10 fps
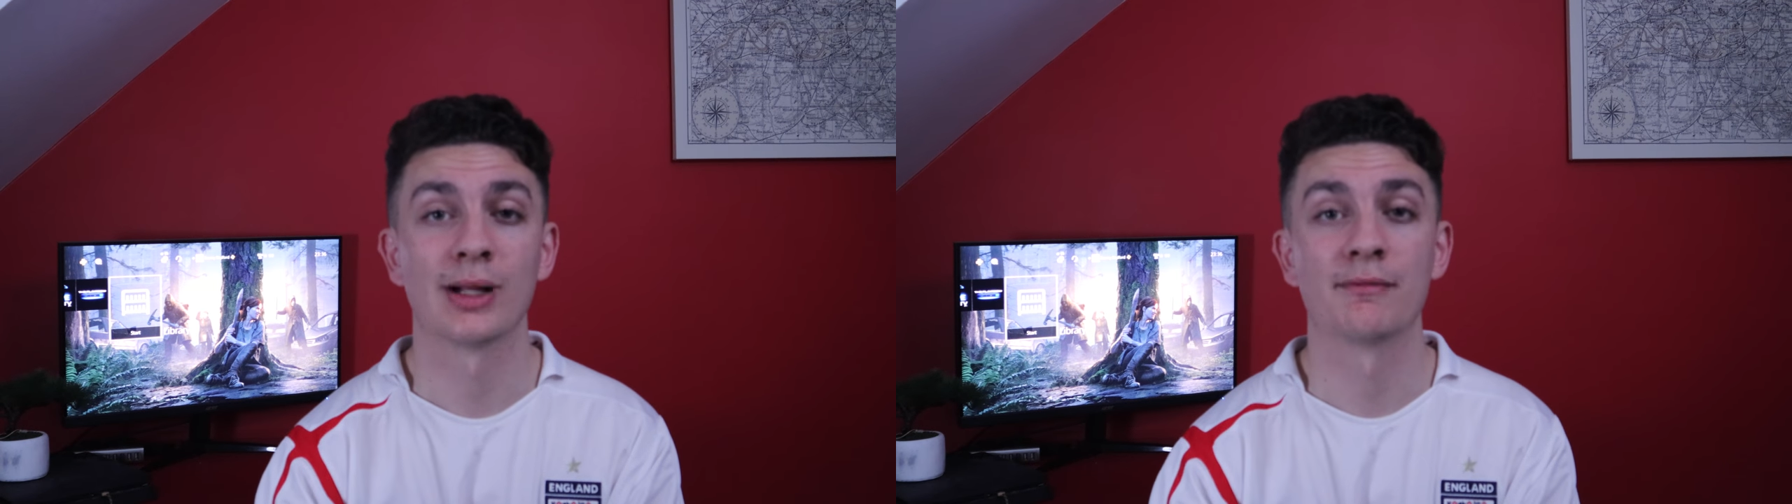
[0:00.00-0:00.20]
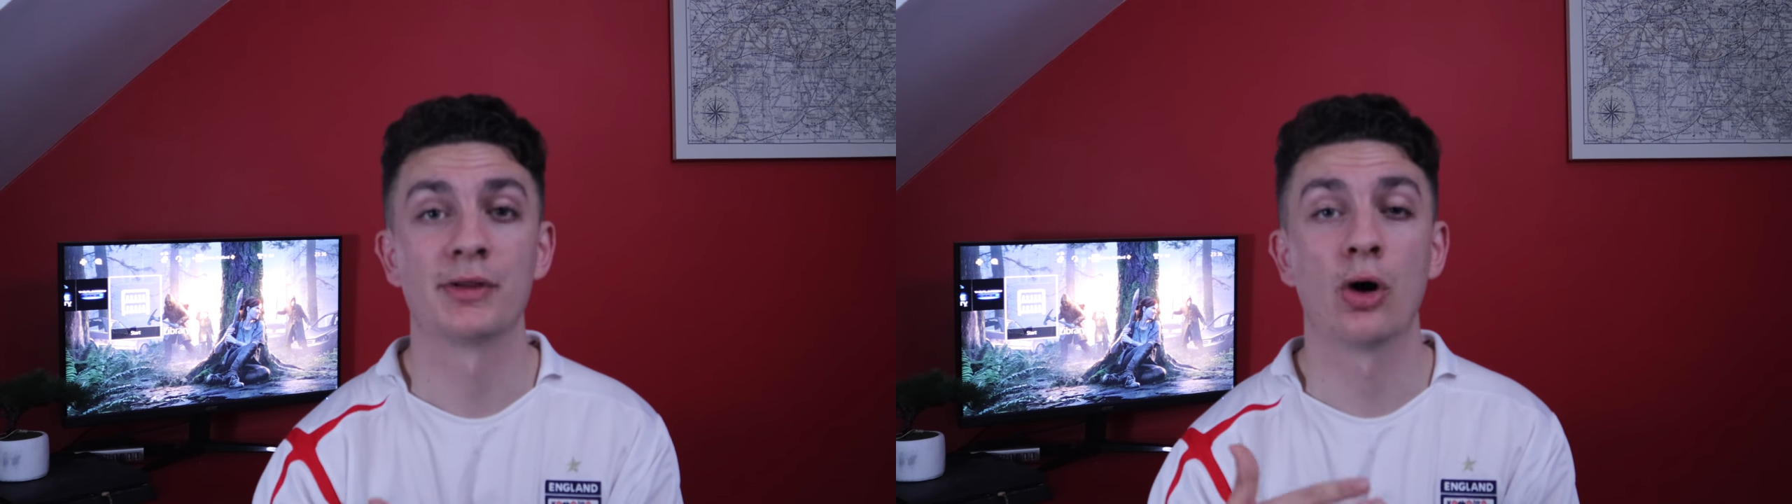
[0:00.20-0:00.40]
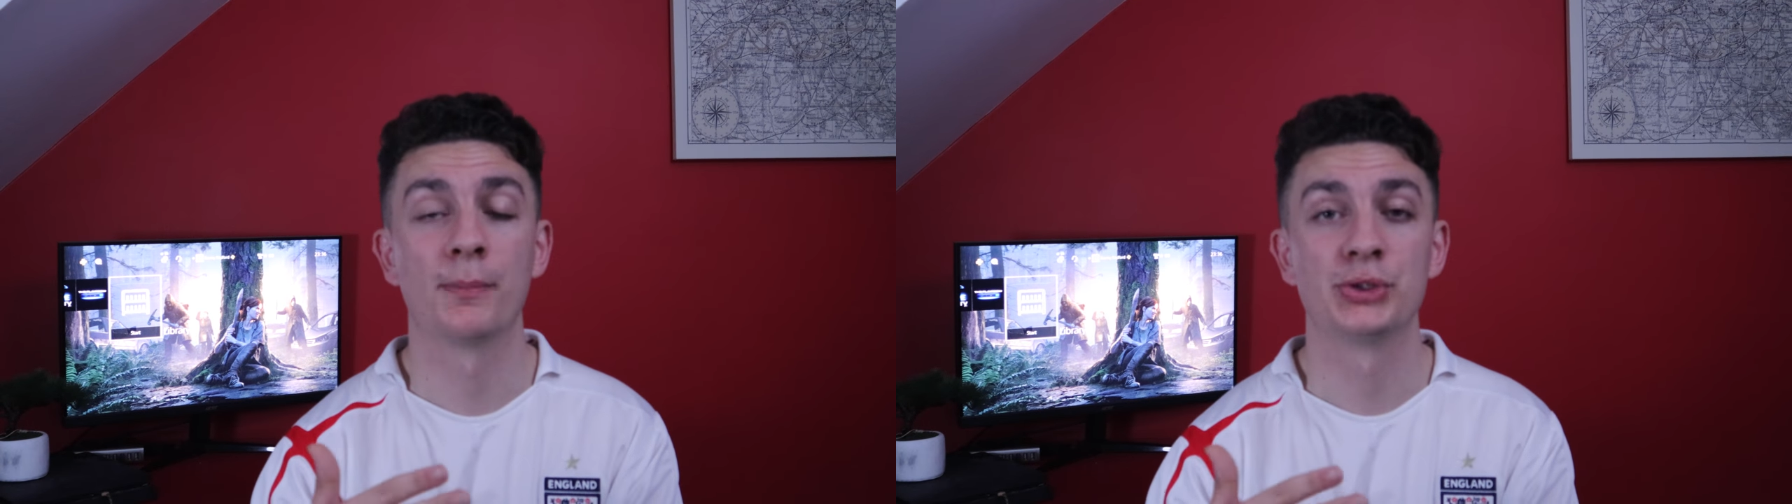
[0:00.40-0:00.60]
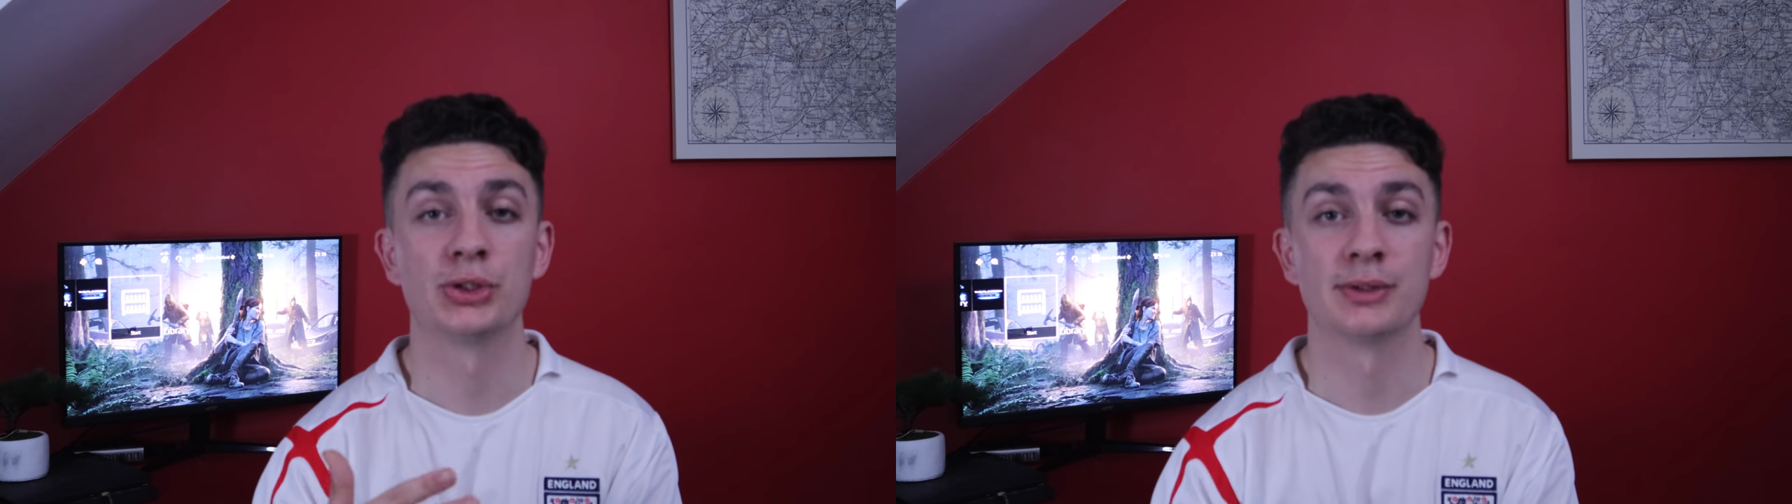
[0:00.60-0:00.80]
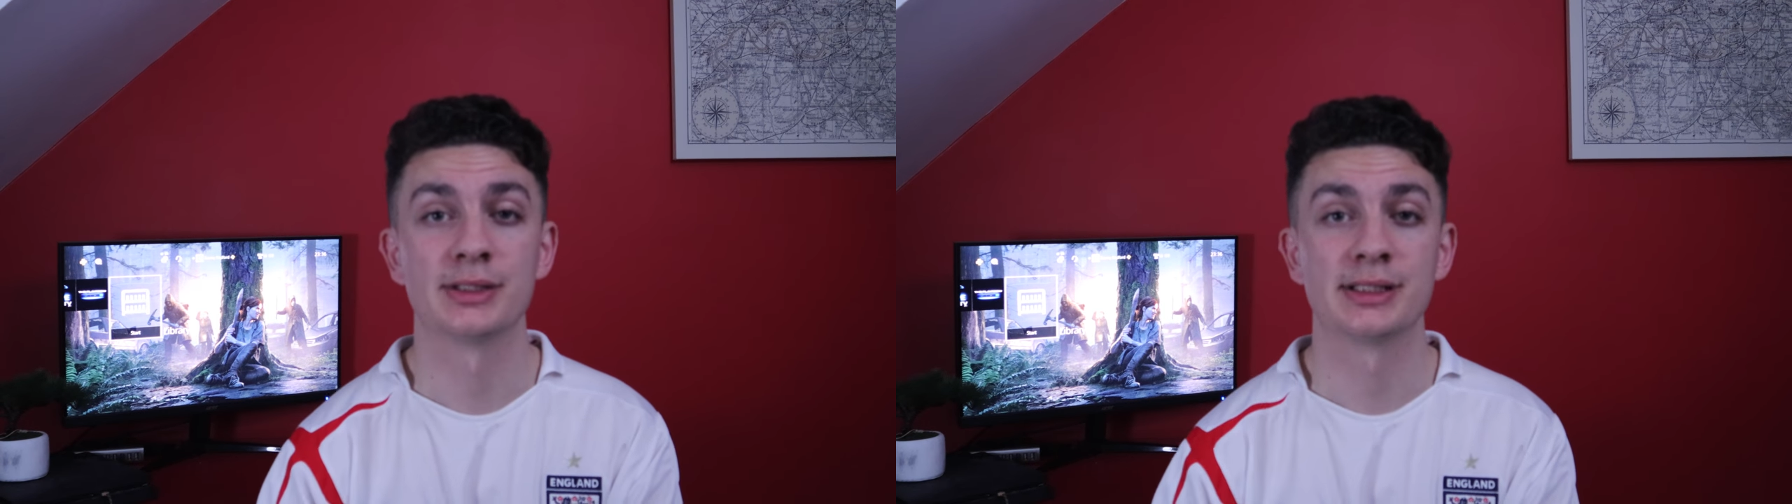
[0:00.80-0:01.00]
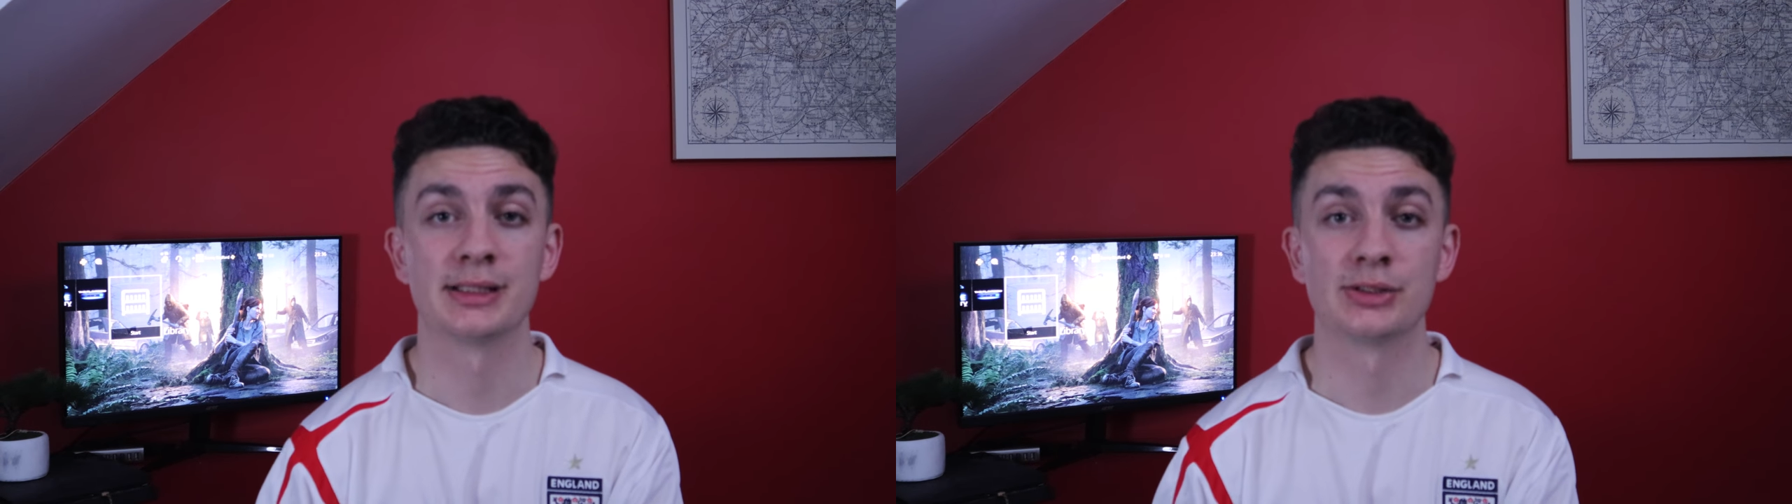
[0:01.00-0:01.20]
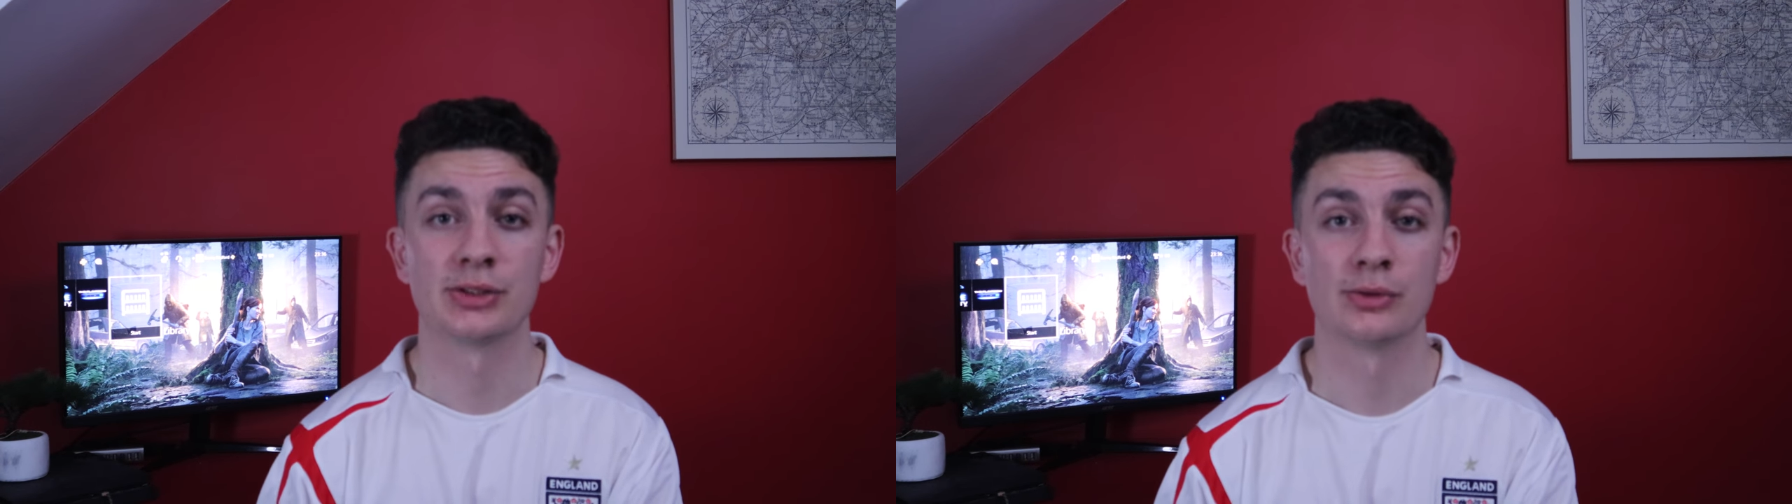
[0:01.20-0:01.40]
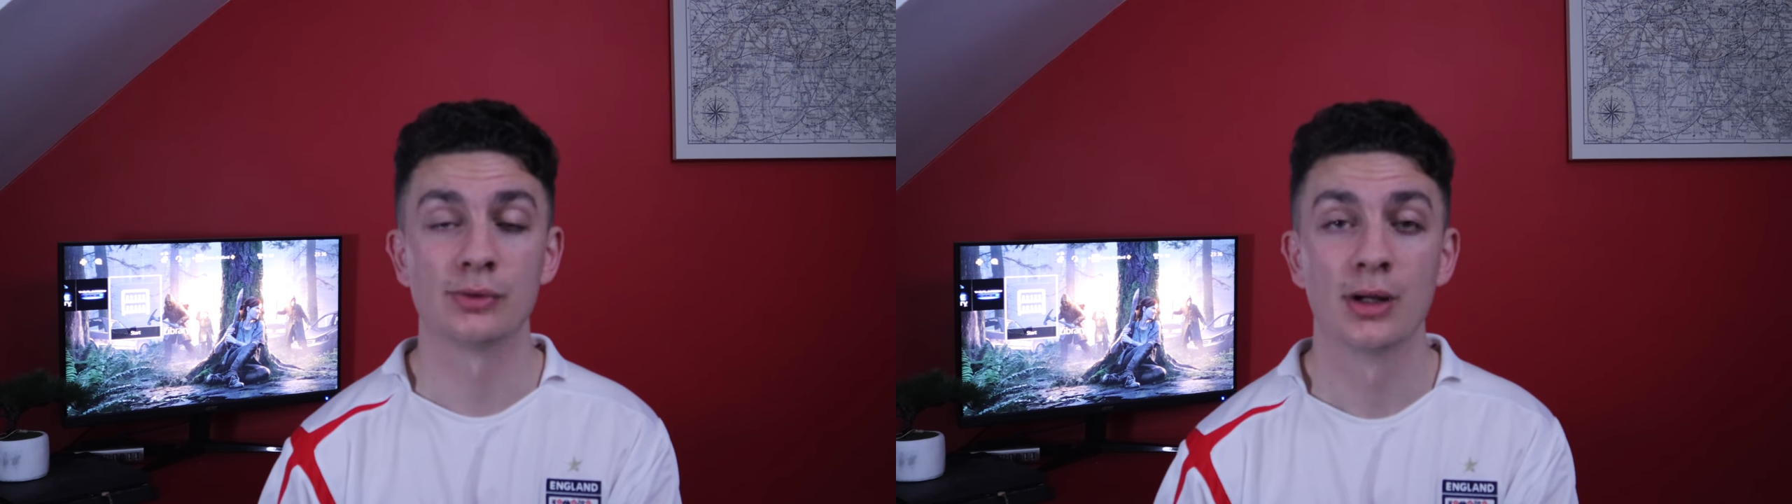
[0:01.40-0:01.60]
will have the opportunity
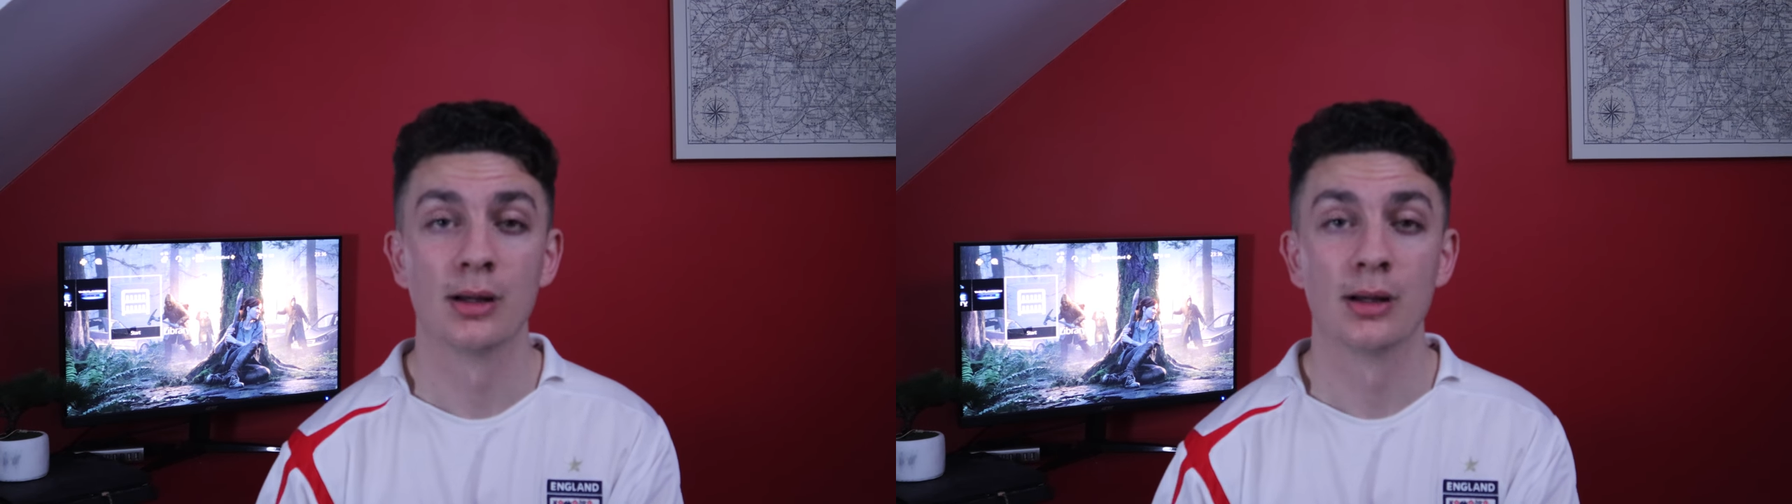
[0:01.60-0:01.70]
to